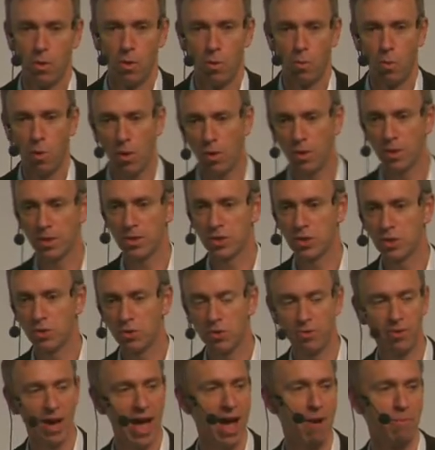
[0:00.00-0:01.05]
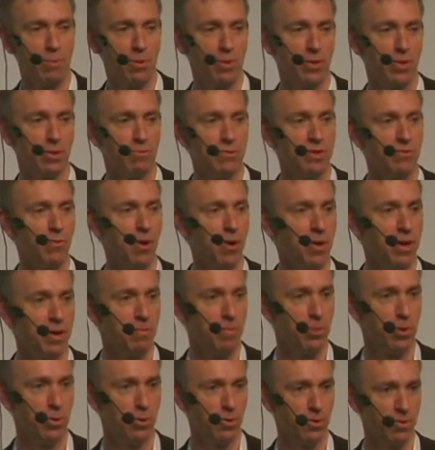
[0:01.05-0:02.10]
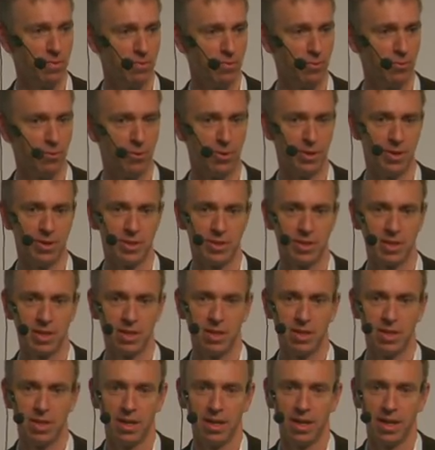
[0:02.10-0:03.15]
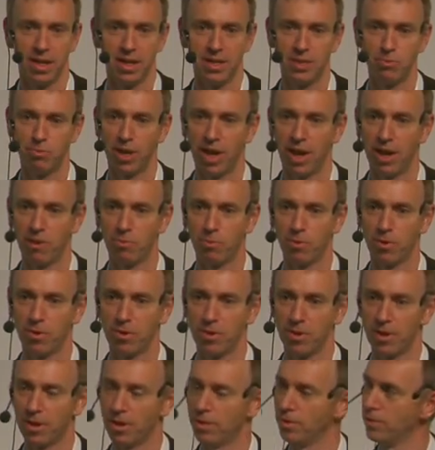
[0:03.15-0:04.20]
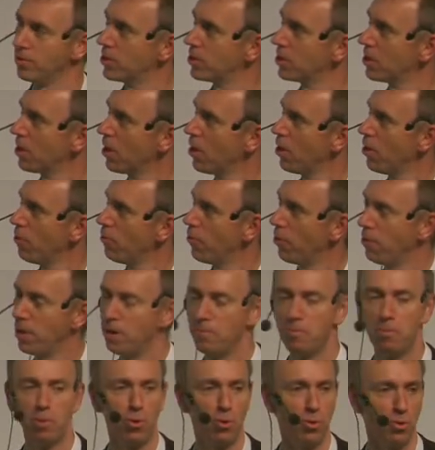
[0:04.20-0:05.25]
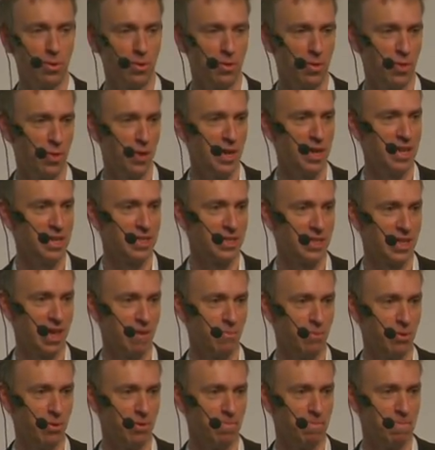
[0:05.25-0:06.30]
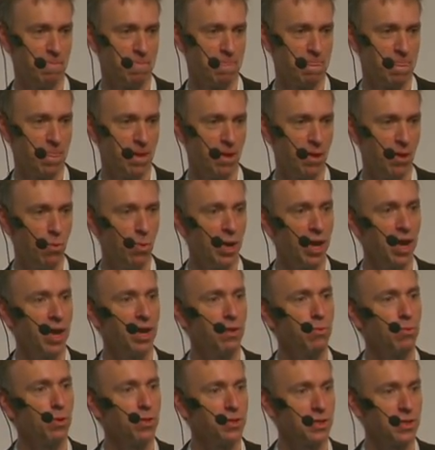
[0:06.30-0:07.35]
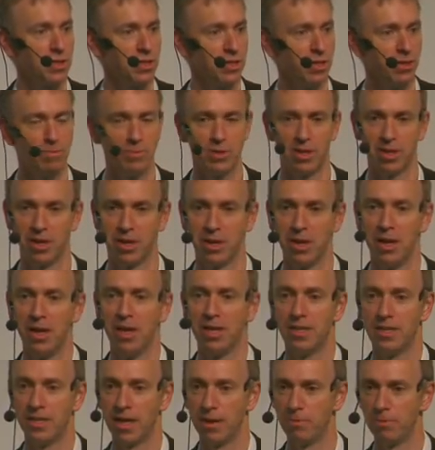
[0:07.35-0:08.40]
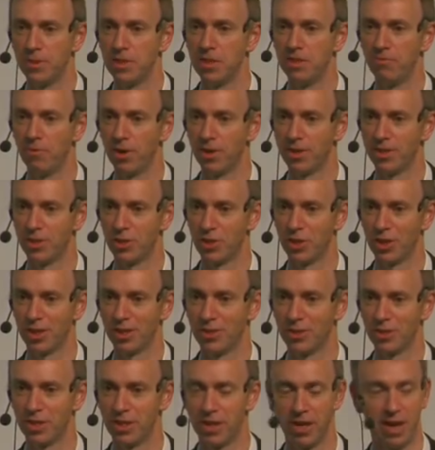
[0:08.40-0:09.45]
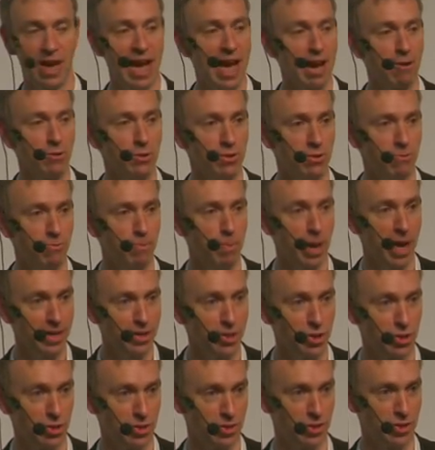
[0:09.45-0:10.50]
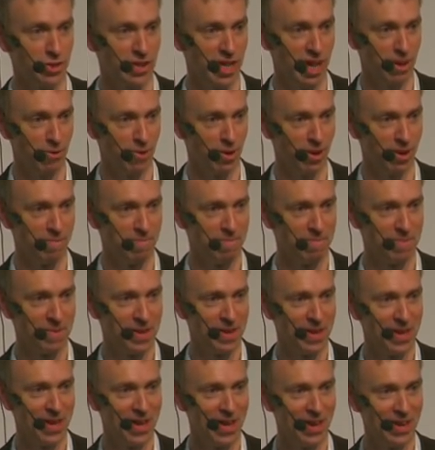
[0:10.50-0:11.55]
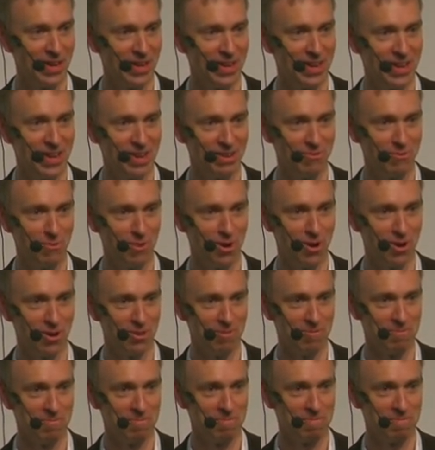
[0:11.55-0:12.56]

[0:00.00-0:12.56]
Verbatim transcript: What sort of happened that was very important for us? is we had one of those very important things happen. We had what's termed a Deputy Vice Chancellor out of patience error at line one.